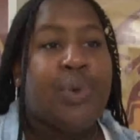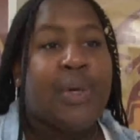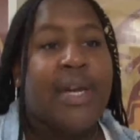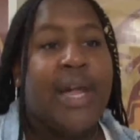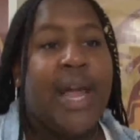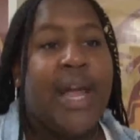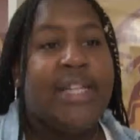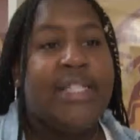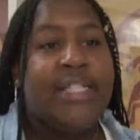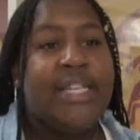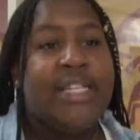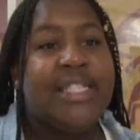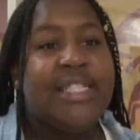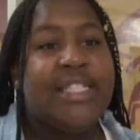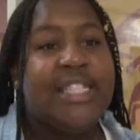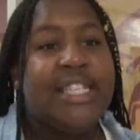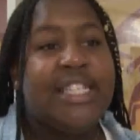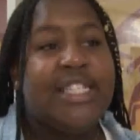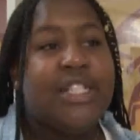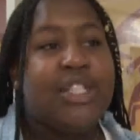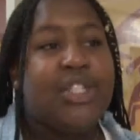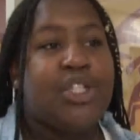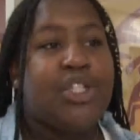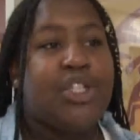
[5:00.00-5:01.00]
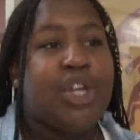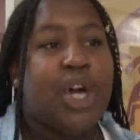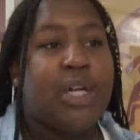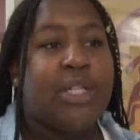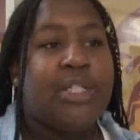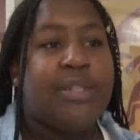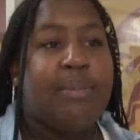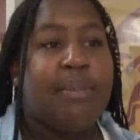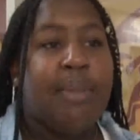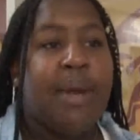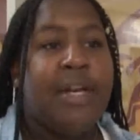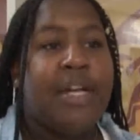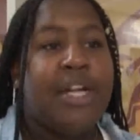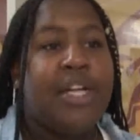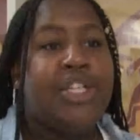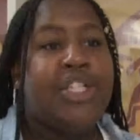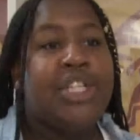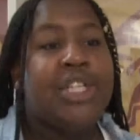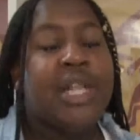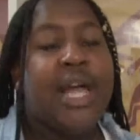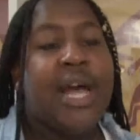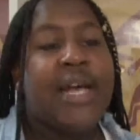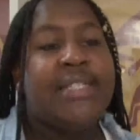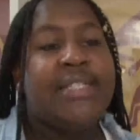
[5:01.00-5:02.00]
The 2018 season starts
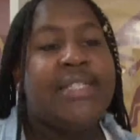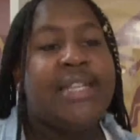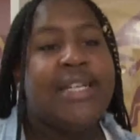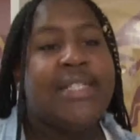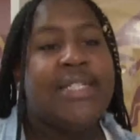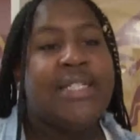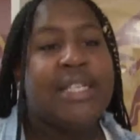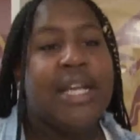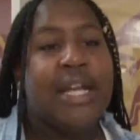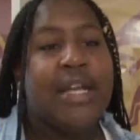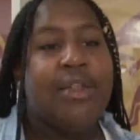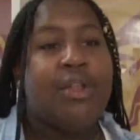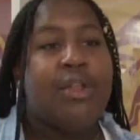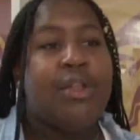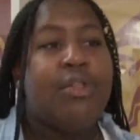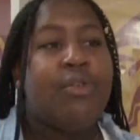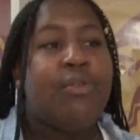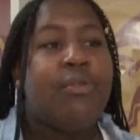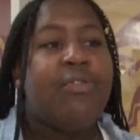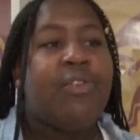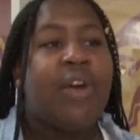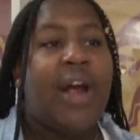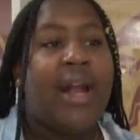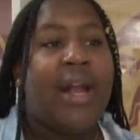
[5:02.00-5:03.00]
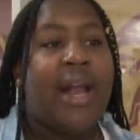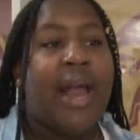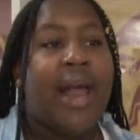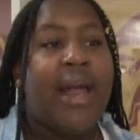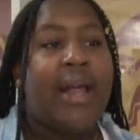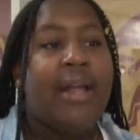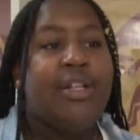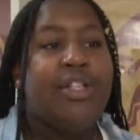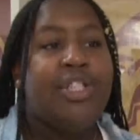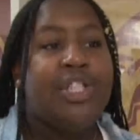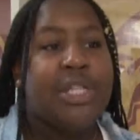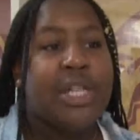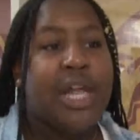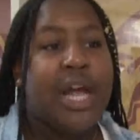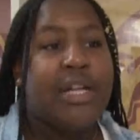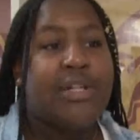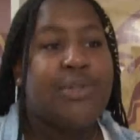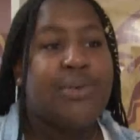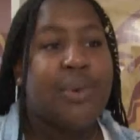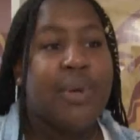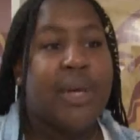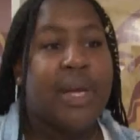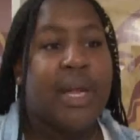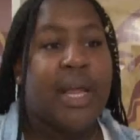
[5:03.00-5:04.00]
Monday, July 16th through Friday,
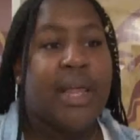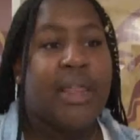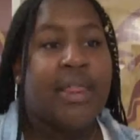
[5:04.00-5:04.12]
July